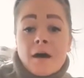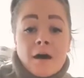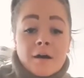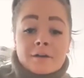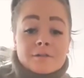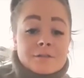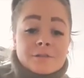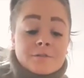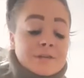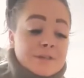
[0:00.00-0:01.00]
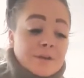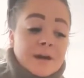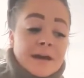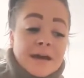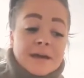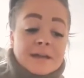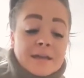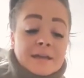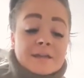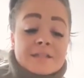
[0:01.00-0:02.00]
all you do is go ahead
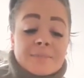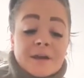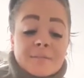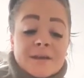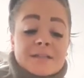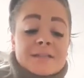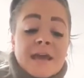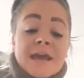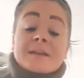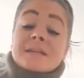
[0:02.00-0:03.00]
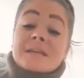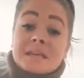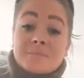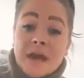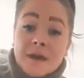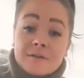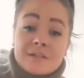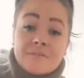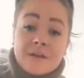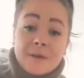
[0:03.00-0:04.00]
and experiment and keep count
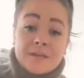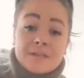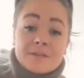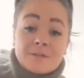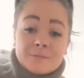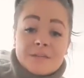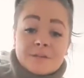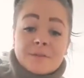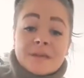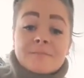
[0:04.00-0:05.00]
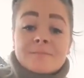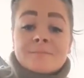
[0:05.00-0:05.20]
of how many scoops it'll be.